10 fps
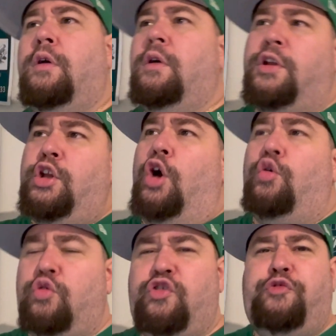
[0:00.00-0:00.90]
you
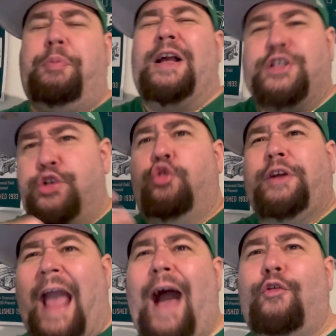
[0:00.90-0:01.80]
know, special
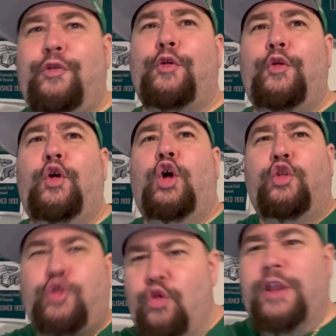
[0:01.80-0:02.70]
counsel
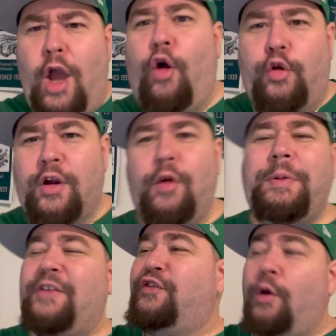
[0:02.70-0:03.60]
to the owner. It'll
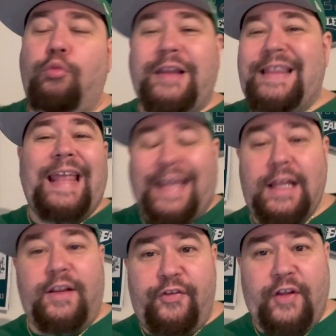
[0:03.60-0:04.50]
be some
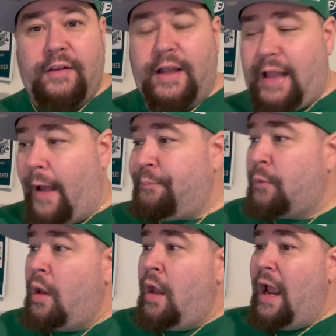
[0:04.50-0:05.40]
ridiculous thing like that.
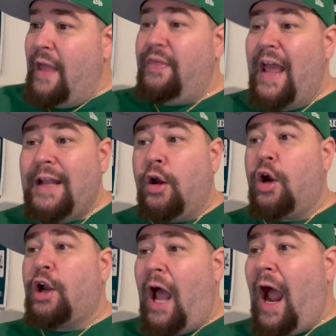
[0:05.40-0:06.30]
And then they're
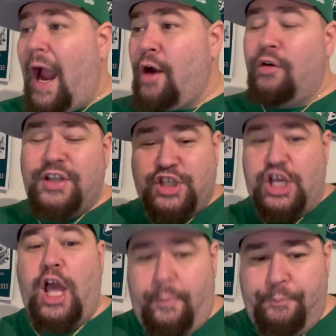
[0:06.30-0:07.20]
going to hire a
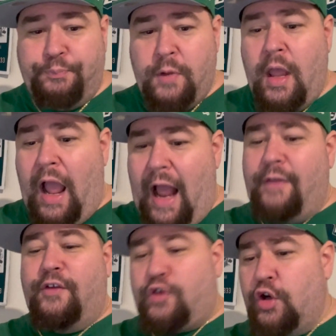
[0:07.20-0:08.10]
GM. And
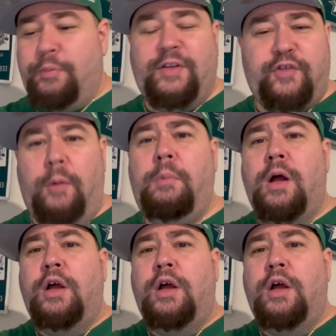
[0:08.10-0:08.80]
it's going to be some